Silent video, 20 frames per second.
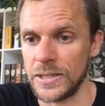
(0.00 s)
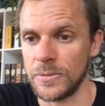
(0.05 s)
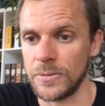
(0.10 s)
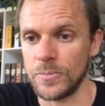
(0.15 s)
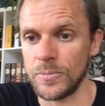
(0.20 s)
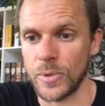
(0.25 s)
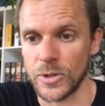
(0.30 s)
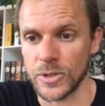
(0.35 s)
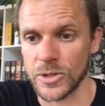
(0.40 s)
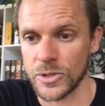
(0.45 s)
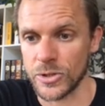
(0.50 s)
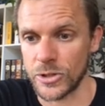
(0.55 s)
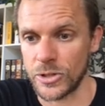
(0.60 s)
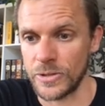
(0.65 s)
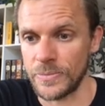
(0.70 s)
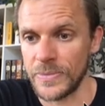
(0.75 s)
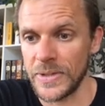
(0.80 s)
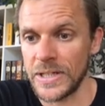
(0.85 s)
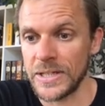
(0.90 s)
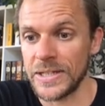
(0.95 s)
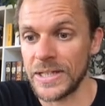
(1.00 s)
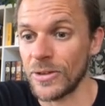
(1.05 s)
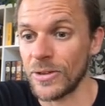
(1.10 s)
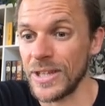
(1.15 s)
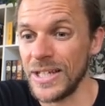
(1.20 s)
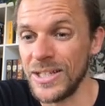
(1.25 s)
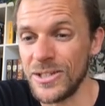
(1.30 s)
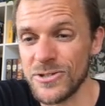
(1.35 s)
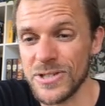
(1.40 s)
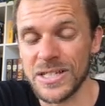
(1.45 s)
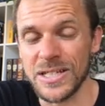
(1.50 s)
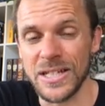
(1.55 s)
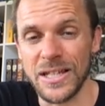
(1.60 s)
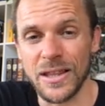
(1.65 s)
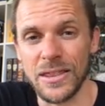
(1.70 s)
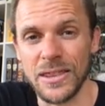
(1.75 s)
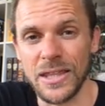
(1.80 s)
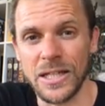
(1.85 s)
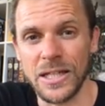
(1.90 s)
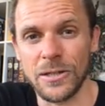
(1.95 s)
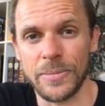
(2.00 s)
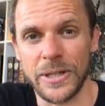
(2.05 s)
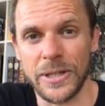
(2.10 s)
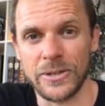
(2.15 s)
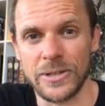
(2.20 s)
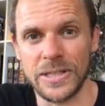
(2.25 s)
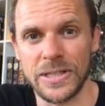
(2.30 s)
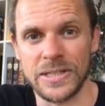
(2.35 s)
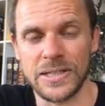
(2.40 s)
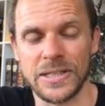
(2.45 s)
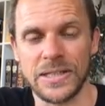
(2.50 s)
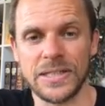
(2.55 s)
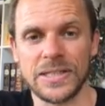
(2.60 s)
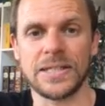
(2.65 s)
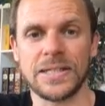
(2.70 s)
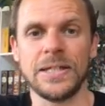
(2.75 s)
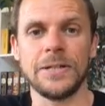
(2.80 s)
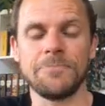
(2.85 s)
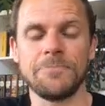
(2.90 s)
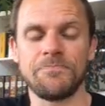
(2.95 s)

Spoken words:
posture. Now the interesting thing about this is